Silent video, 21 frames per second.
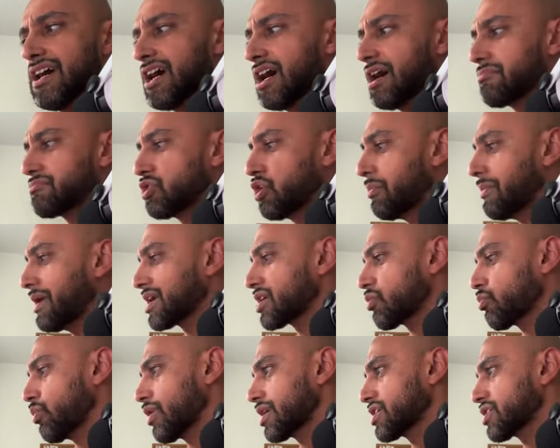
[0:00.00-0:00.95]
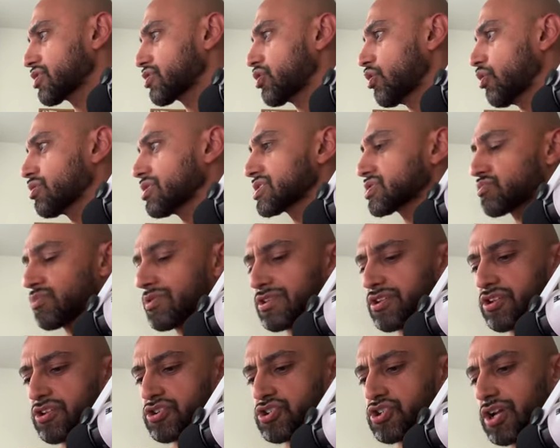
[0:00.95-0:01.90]
no matter what your goal is,
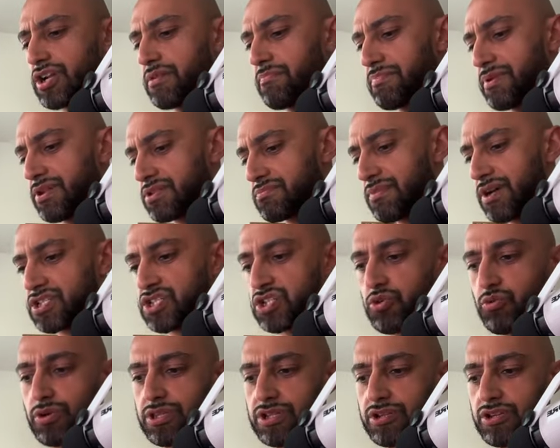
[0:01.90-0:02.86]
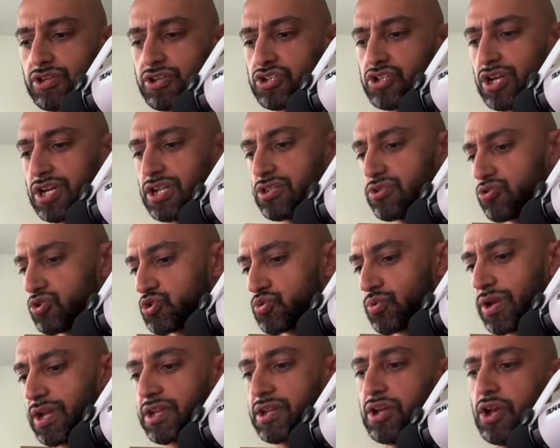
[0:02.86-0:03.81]
whether you're trying to build muscle, whether you're trying to lose
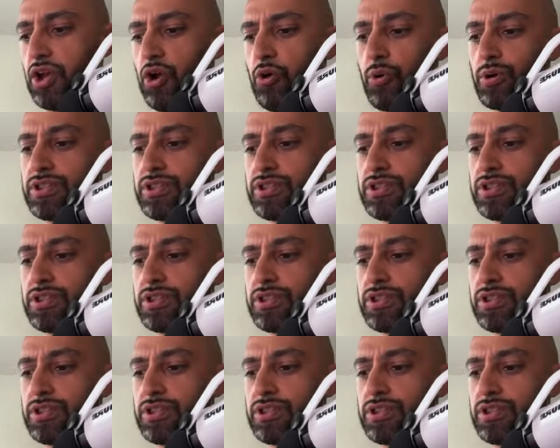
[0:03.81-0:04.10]
weight,